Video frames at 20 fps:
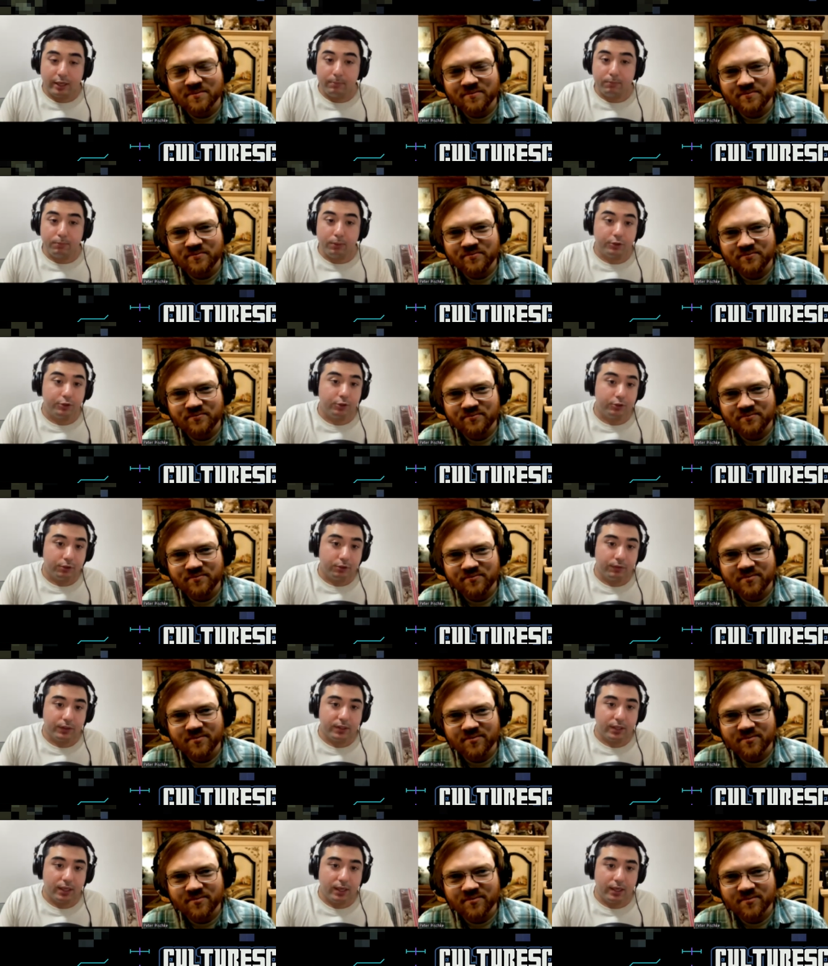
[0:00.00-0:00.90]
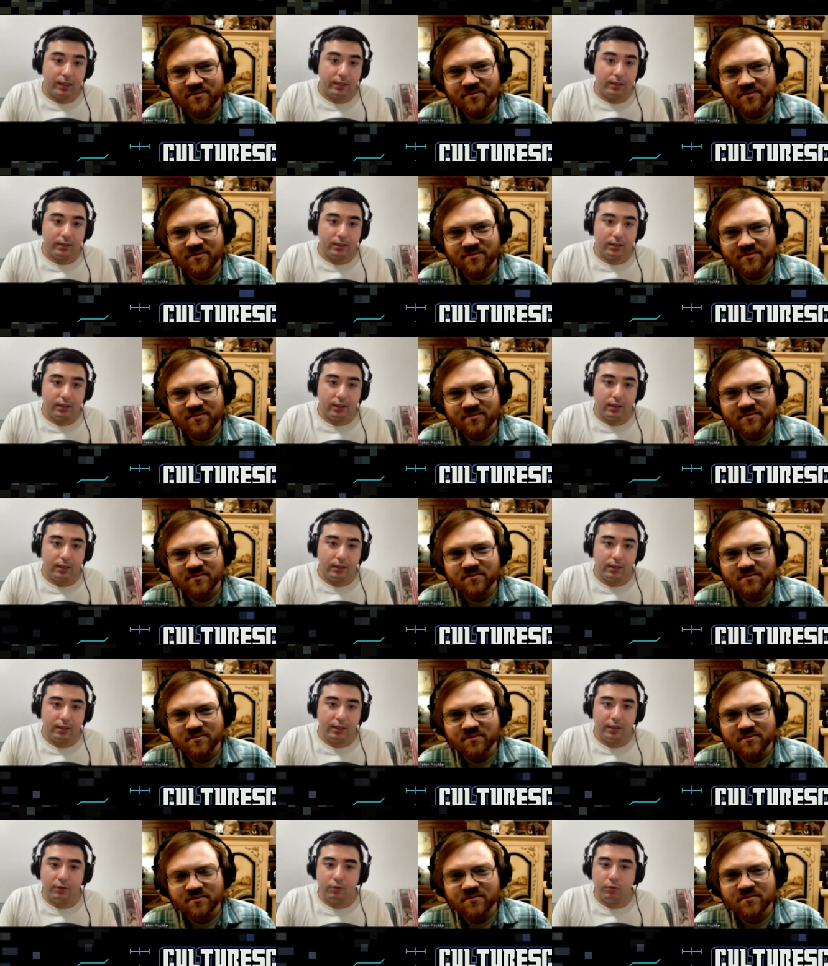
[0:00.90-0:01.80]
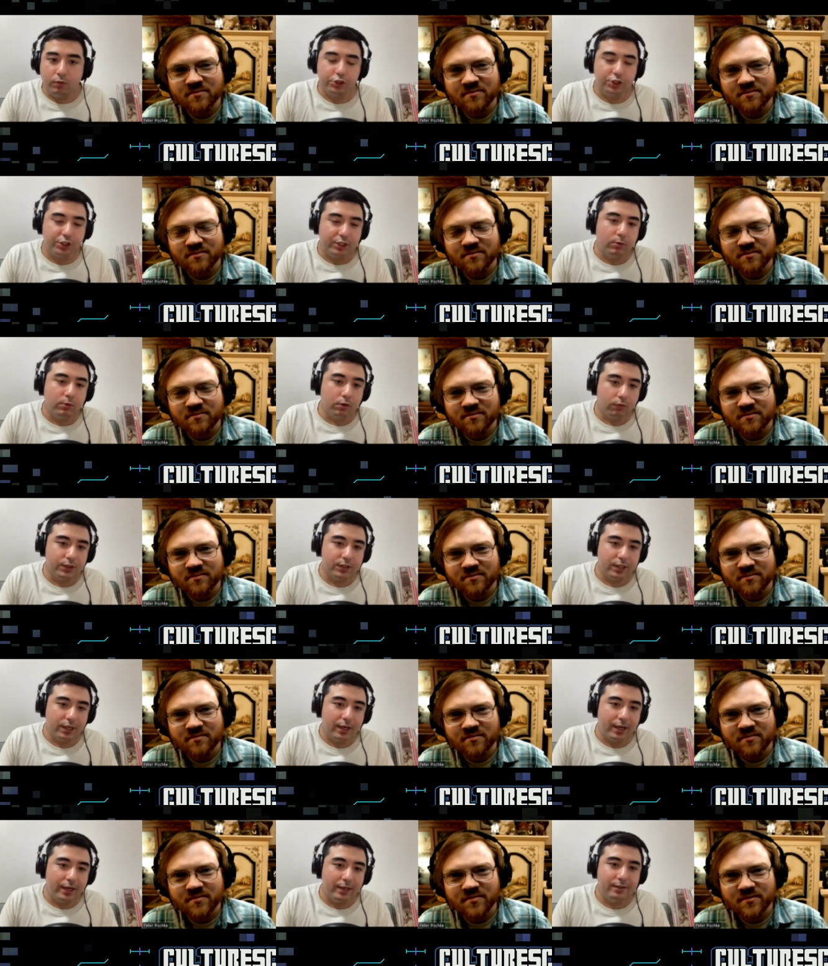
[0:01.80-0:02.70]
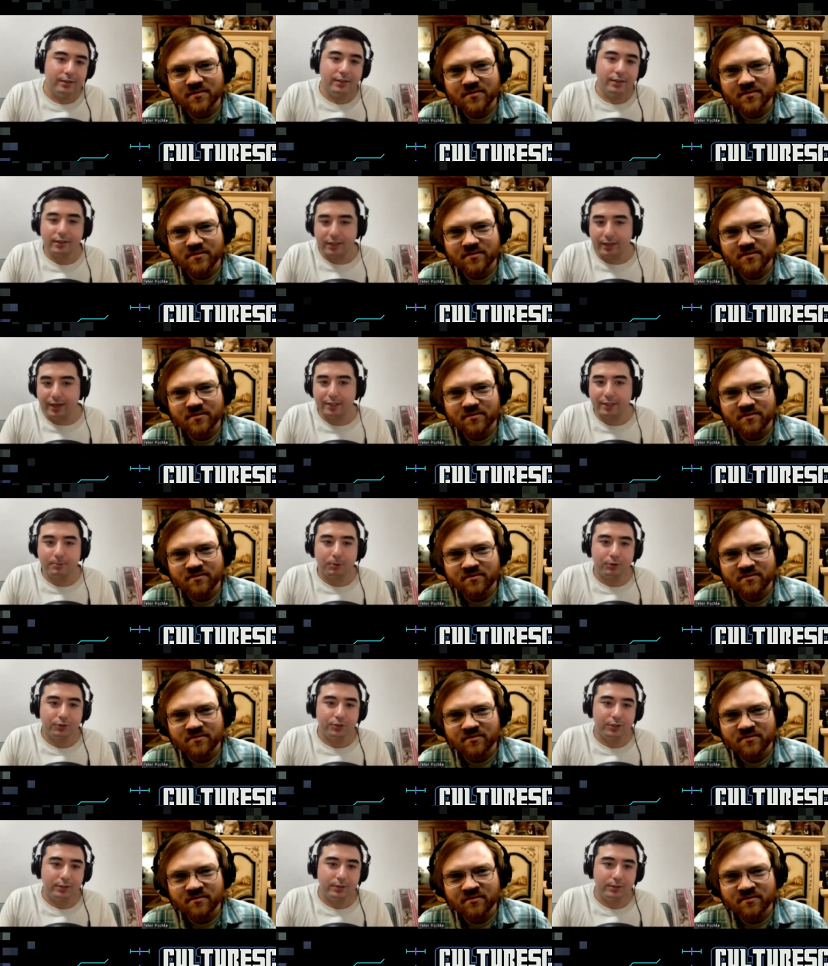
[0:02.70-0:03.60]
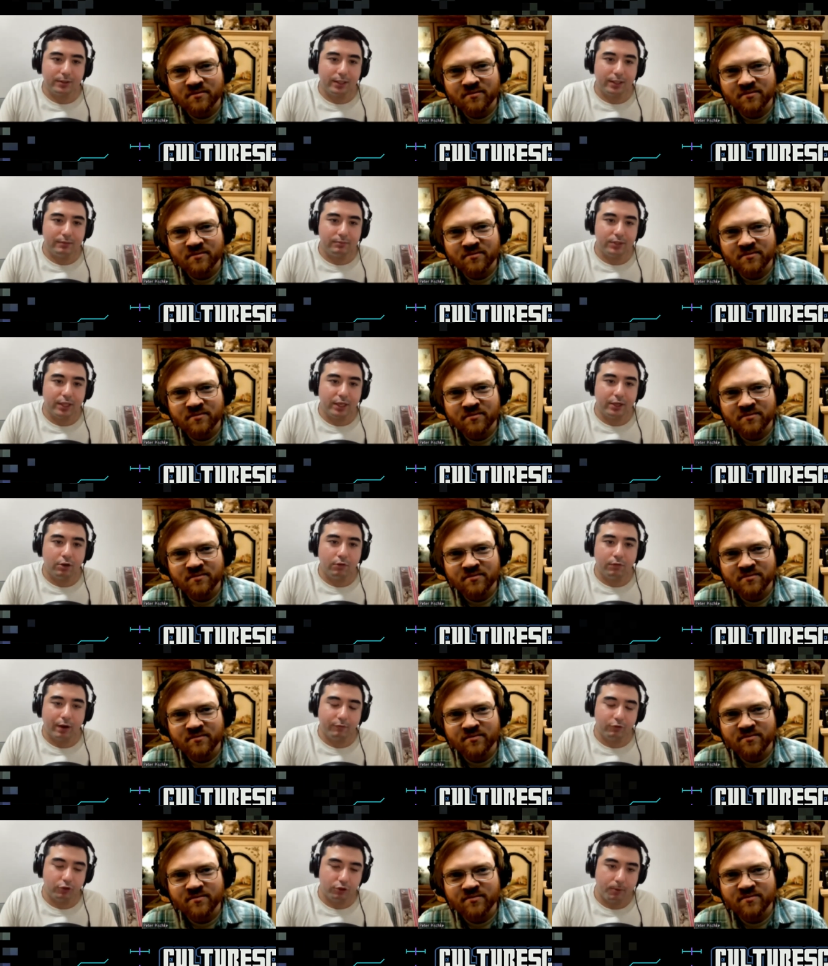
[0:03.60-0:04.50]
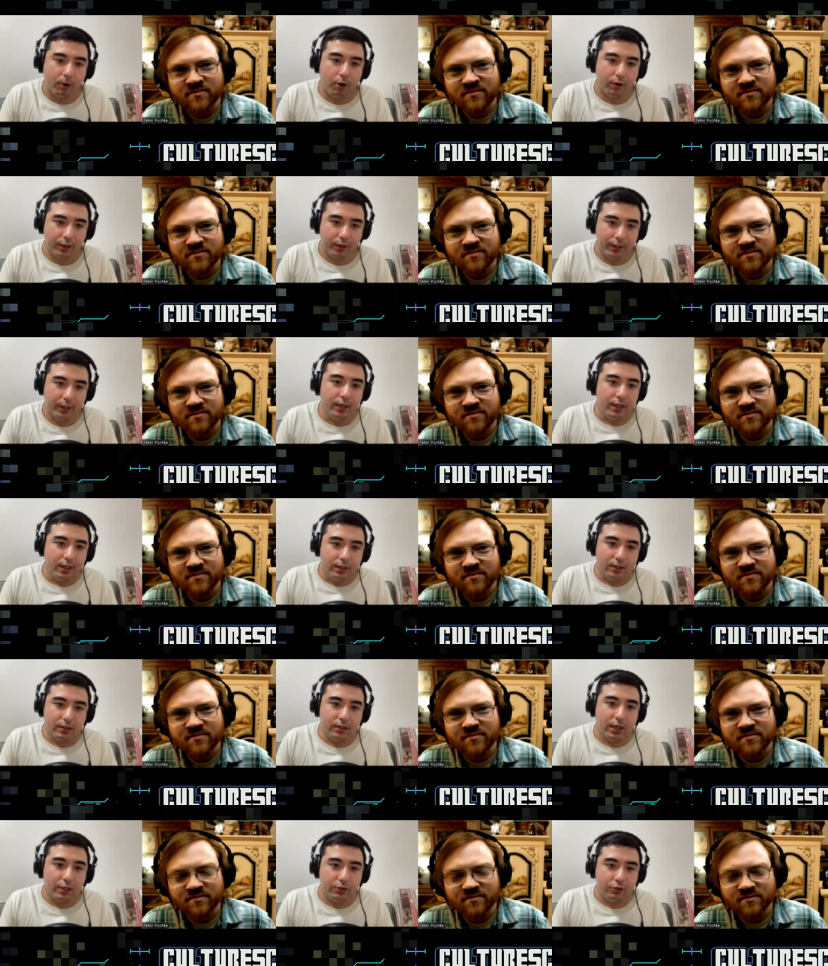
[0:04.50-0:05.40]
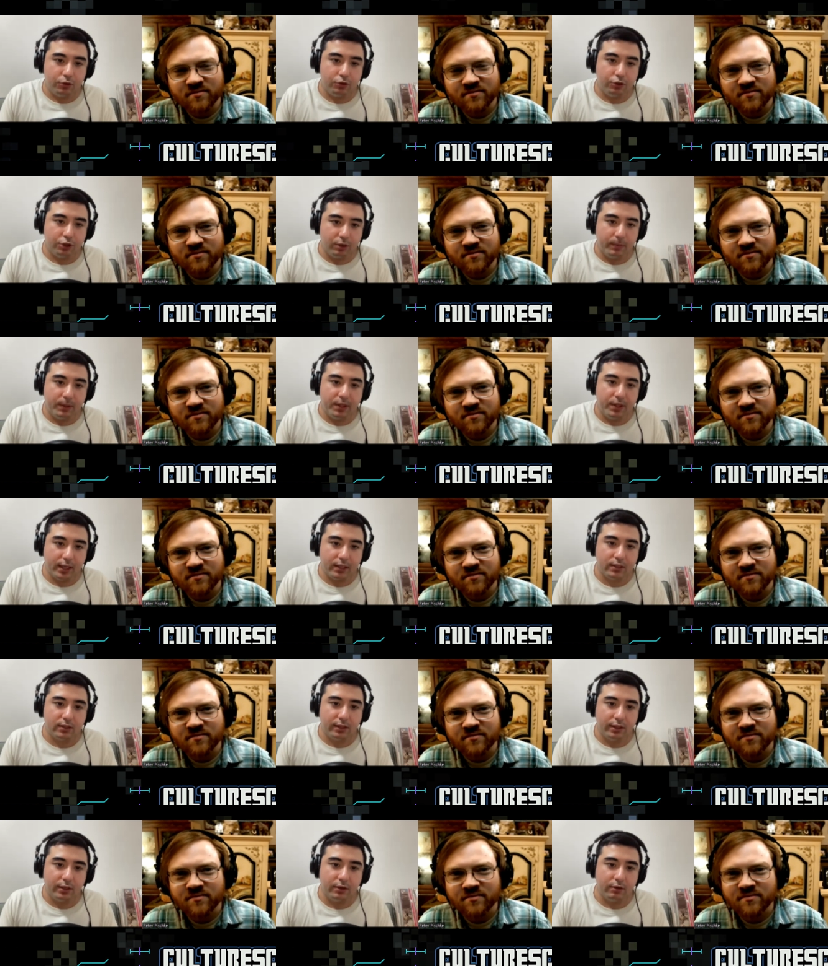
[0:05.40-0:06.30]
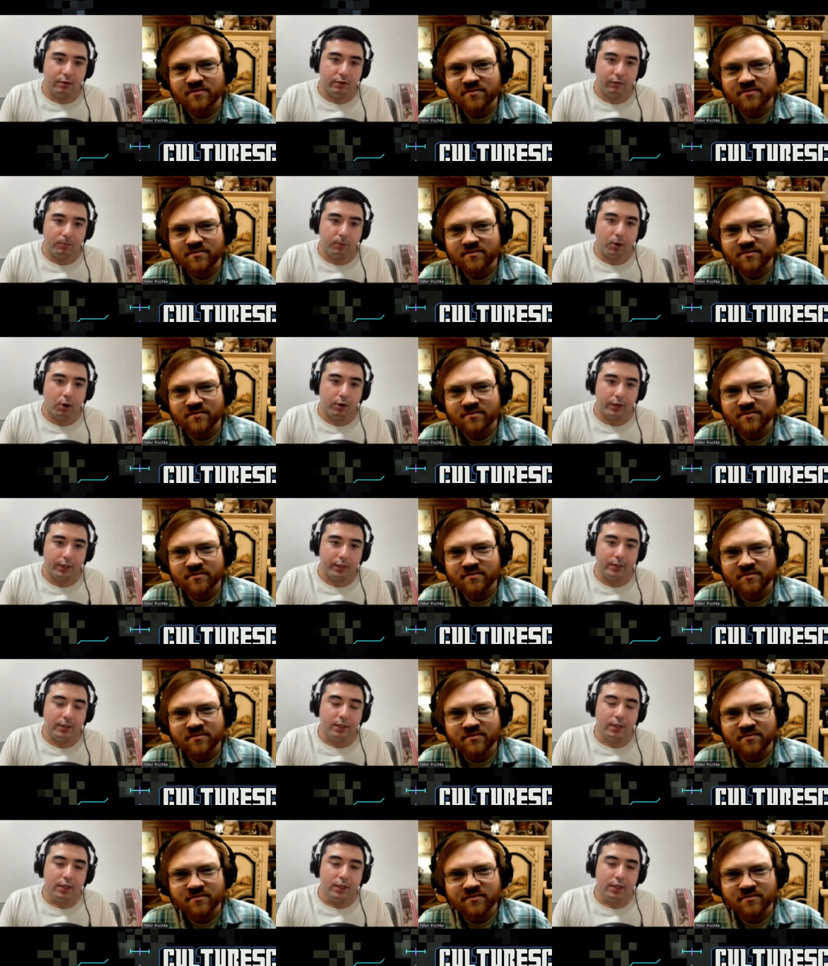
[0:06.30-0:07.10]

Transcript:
Speaker 1: like pressure to resign, uh, he or she will resign. And then like, the next person can take over after the party decides who's going to be the next leader of the party.